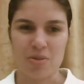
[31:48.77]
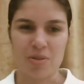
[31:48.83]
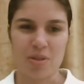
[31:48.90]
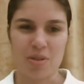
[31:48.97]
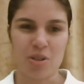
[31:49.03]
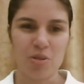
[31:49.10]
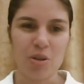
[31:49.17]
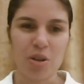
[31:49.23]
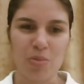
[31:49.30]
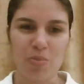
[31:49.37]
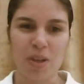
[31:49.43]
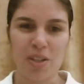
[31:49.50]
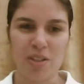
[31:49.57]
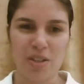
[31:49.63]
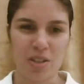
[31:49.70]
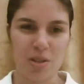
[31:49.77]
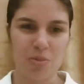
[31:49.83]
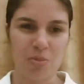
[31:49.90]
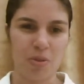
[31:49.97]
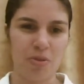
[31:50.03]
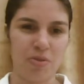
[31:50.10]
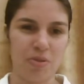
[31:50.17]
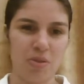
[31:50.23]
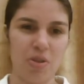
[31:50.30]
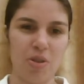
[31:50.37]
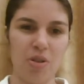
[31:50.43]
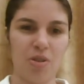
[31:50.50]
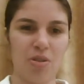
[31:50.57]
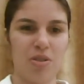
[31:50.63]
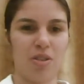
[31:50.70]
shorter pieces
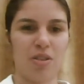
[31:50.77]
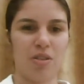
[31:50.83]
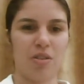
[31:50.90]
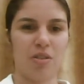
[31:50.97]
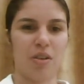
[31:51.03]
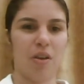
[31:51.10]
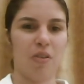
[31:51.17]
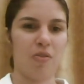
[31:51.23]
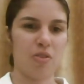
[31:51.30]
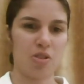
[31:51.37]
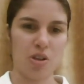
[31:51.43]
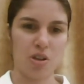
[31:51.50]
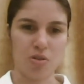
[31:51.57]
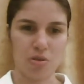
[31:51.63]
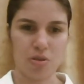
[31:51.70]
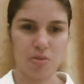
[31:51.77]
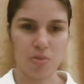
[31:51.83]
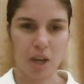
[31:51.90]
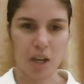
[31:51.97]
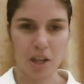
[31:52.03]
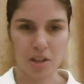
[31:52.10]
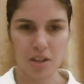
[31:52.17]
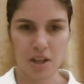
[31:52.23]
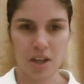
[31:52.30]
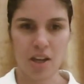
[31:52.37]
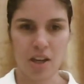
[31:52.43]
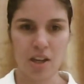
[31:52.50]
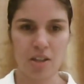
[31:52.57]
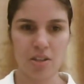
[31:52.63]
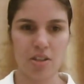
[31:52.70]
before, and for journals and
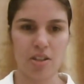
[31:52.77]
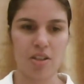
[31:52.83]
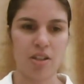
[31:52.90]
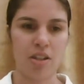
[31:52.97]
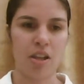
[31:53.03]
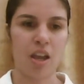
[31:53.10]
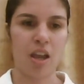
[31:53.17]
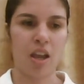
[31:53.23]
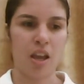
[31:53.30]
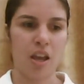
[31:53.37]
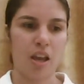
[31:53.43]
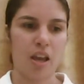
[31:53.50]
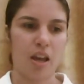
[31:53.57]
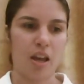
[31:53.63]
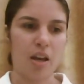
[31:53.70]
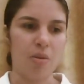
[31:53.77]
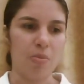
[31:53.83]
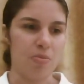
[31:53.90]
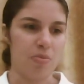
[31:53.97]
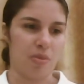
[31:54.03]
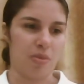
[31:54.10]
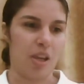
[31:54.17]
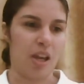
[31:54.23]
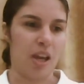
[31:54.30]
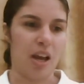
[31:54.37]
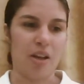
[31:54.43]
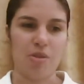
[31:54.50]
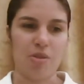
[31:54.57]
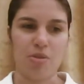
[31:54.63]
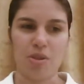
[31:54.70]
magazines, and
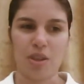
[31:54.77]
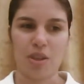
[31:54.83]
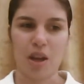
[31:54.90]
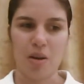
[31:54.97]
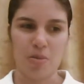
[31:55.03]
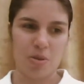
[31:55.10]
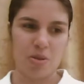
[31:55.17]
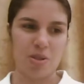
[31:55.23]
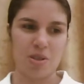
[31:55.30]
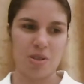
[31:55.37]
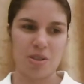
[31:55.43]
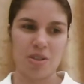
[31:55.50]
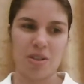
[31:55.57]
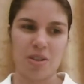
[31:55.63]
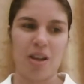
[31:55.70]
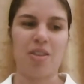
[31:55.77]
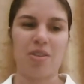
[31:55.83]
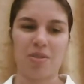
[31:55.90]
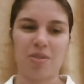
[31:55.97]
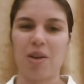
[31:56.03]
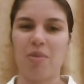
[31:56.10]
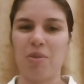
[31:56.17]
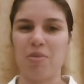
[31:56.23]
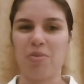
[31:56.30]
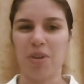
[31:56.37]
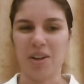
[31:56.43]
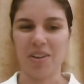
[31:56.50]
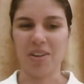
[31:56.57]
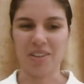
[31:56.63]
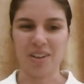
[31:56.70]
I thought that went
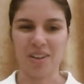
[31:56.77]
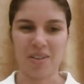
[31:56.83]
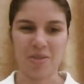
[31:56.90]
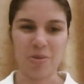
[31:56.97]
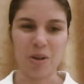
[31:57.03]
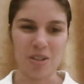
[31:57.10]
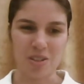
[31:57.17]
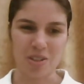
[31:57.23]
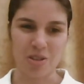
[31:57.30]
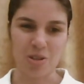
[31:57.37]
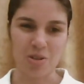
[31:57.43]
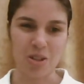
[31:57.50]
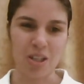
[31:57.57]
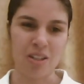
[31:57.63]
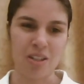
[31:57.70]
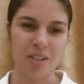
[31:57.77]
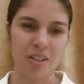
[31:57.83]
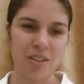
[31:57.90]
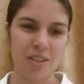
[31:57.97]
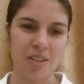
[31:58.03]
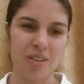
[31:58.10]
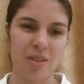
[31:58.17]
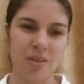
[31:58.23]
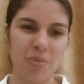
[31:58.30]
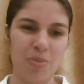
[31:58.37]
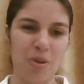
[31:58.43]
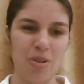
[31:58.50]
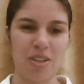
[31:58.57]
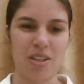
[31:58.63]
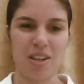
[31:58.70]
well, and I always enjoyed the
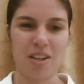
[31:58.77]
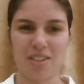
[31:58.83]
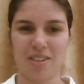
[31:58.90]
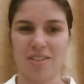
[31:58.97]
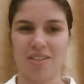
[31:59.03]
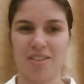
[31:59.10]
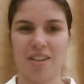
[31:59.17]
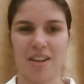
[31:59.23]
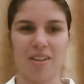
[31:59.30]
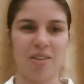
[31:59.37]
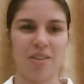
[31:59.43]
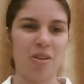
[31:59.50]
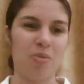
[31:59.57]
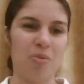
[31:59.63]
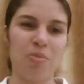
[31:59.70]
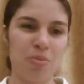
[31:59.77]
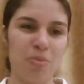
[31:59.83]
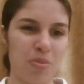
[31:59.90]
process. And